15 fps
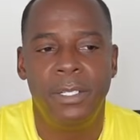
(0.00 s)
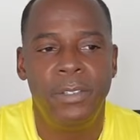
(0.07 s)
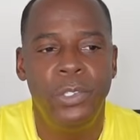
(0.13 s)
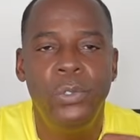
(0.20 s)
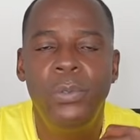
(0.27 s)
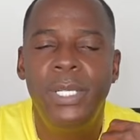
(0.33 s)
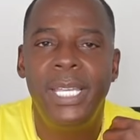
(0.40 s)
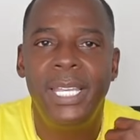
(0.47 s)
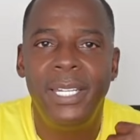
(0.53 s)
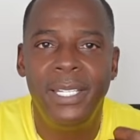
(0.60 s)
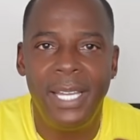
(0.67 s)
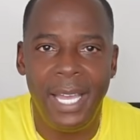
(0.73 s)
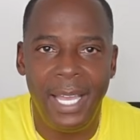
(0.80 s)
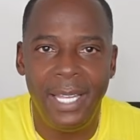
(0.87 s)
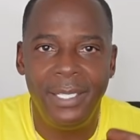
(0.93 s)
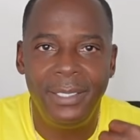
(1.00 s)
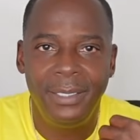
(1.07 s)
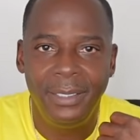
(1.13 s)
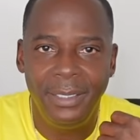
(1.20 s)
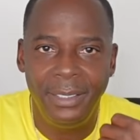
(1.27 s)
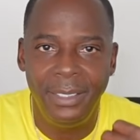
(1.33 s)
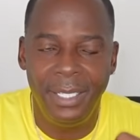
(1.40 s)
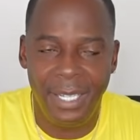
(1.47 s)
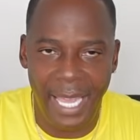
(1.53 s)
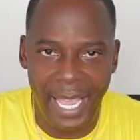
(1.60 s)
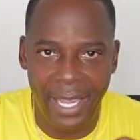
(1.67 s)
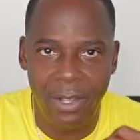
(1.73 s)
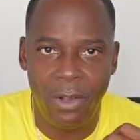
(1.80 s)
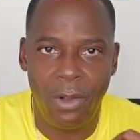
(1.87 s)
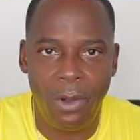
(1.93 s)
You cannot
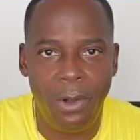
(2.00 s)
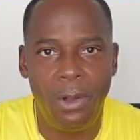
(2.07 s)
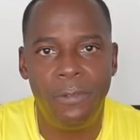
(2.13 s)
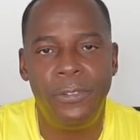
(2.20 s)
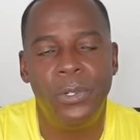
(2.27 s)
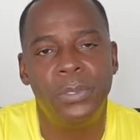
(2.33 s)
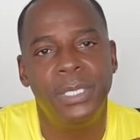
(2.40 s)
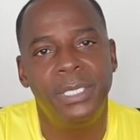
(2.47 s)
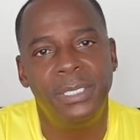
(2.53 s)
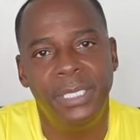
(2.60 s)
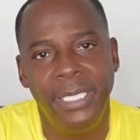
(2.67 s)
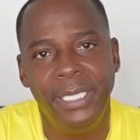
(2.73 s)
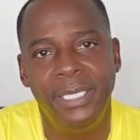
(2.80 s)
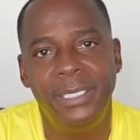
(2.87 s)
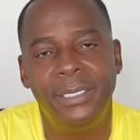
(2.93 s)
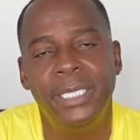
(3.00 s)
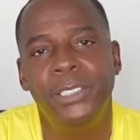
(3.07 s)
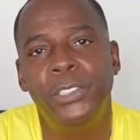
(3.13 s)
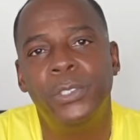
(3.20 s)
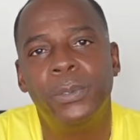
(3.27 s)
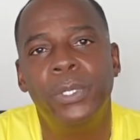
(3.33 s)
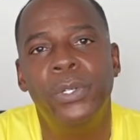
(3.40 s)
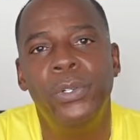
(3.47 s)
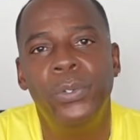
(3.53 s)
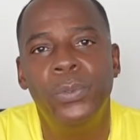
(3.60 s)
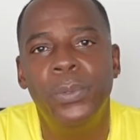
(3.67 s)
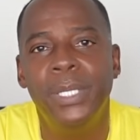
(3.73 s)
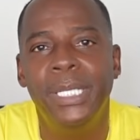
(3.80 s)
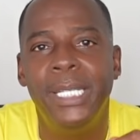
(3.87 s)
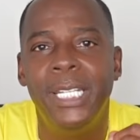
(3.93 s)
lack off on the things that you were
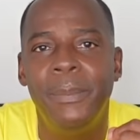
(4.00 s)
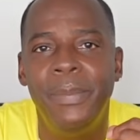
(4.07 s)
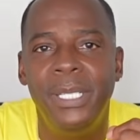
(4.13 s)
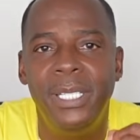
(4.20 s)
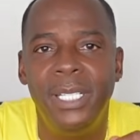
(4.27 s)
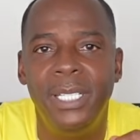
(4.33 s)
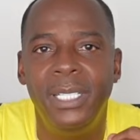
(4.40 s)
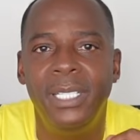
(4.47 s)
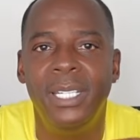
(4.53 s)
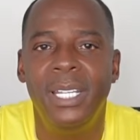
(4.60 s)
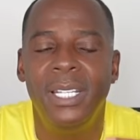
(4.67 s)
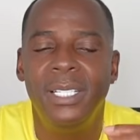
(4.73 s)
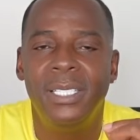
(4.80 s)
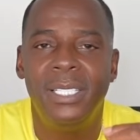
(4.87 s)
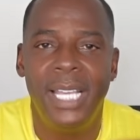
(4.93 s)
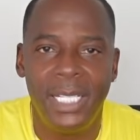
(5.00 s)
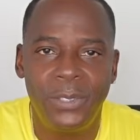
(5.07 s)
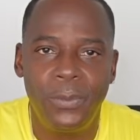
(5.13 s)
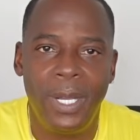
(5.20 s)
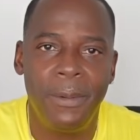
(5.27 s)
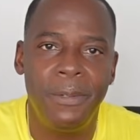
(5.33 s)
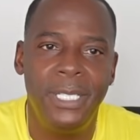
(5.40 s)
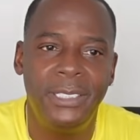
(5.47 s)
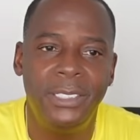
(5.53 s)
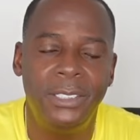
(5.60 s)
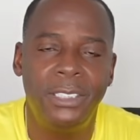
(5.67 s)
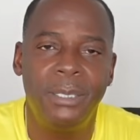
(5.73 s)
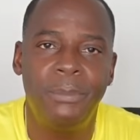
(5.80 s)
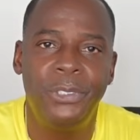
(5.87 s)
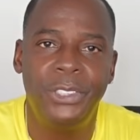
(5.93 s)
doing in the beginning. That's why
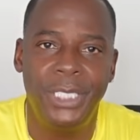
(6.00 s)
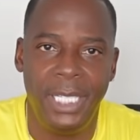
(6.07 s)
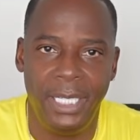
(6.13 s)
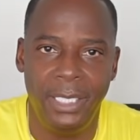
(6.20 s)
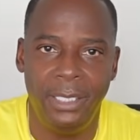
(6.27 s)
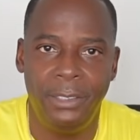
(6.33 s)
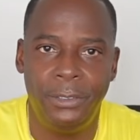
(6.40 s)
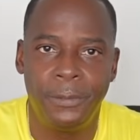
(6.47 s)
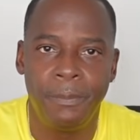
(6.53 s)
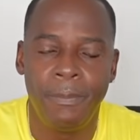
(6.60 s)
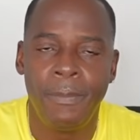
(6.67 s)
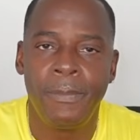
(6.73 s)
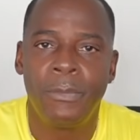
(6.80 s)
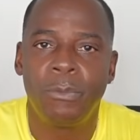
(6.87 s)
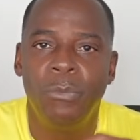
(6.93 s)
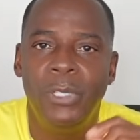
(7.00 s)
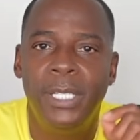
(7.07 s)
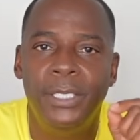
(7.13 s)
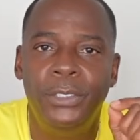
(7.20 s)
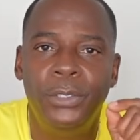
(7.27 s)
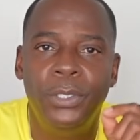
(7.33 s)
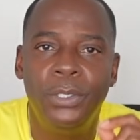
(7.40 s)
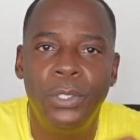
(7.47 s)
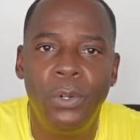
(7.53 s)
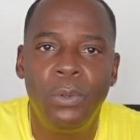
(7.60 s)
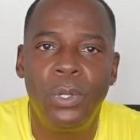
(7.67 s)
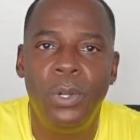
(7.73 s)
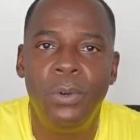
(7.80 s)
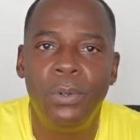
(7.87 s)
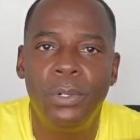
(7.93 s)
relationships change because you're no
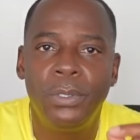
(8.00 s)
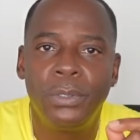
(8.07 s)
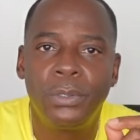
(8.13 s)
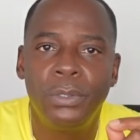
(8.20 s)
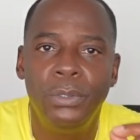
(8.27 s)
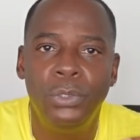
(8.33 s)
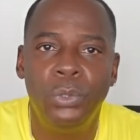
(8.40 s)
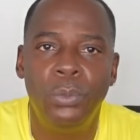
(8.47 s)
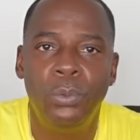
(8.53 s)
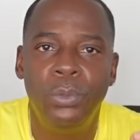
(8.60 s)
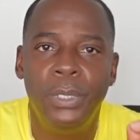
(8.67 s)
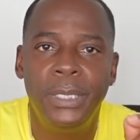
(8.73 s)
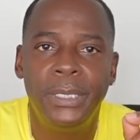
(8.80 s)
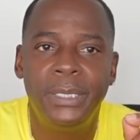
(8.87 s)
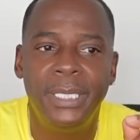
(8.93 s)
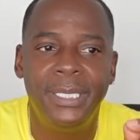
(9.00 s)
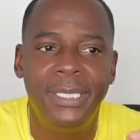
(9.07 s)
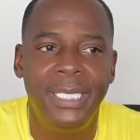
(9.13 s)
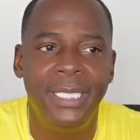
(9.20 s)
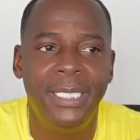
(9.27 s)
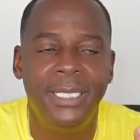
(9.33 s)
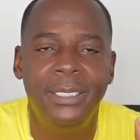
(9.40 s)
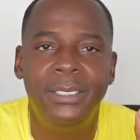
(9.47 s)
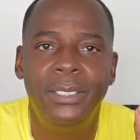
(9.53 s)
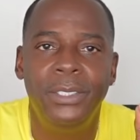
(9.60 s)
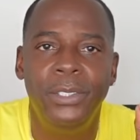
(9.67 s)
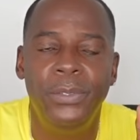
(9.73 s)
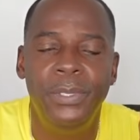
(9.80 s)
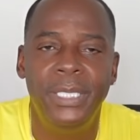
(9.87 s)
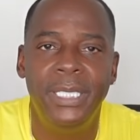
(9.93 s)
longer doing the things
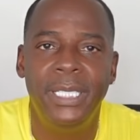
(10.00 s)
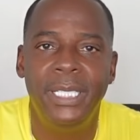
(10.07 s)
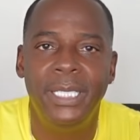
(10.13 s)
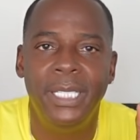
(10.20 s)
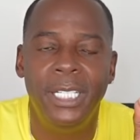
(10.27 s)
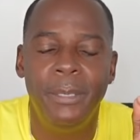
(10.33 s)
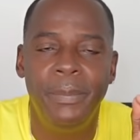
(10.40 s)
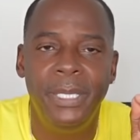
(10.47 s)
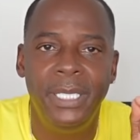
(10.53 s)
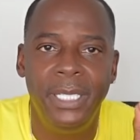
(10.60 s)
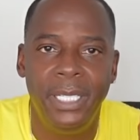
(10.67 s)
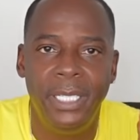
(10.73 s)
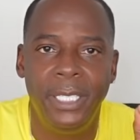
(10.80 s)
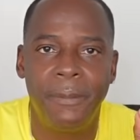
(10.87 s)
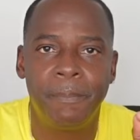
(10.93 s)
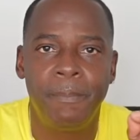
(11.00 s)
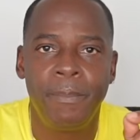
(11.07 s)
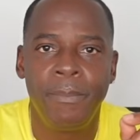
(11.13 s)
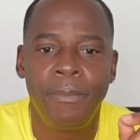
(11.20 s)
you did in the beginning.